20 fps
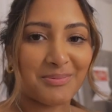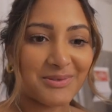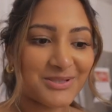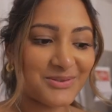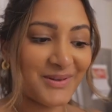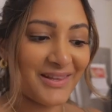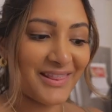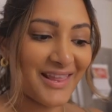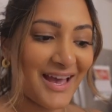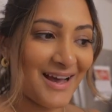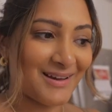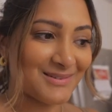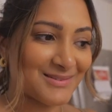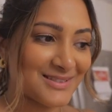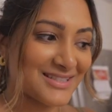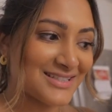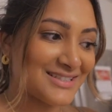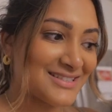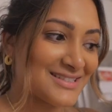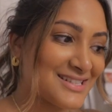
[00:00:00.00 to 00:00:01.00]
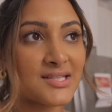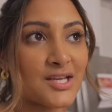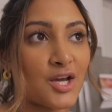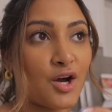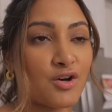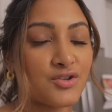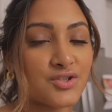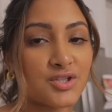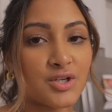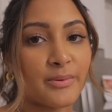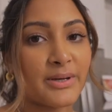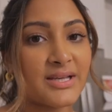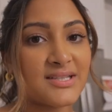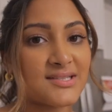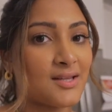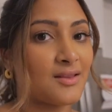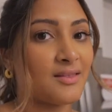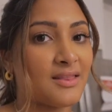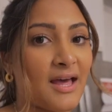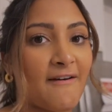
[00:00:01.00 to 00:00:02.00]
between the houses. It also
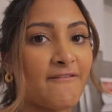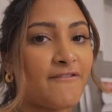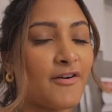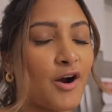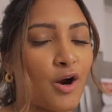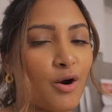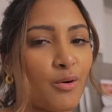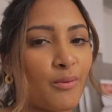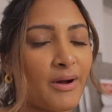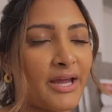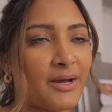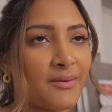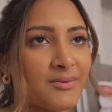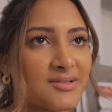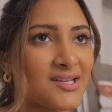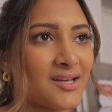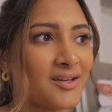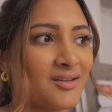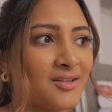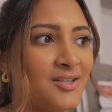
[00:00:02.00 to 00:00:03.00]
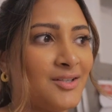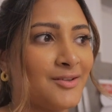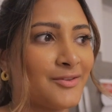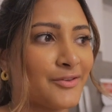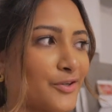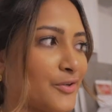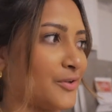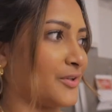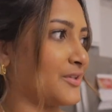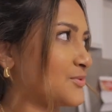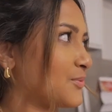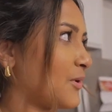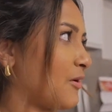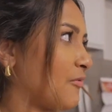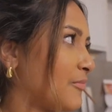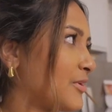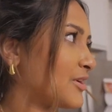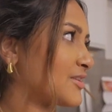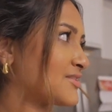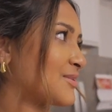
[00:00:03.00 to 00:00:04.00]
isn't that far away. It was like literally
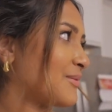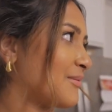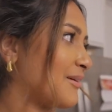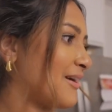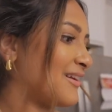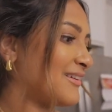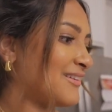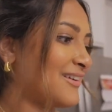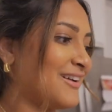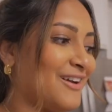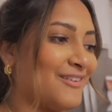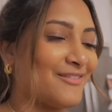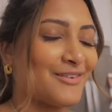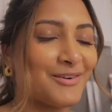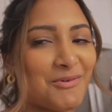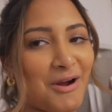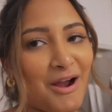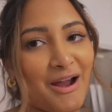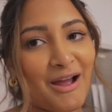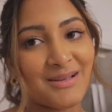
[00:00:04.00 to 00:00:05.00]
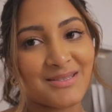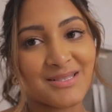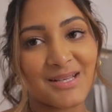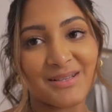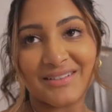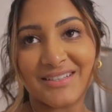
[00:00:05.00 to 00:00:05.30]
12 minutes away from our house at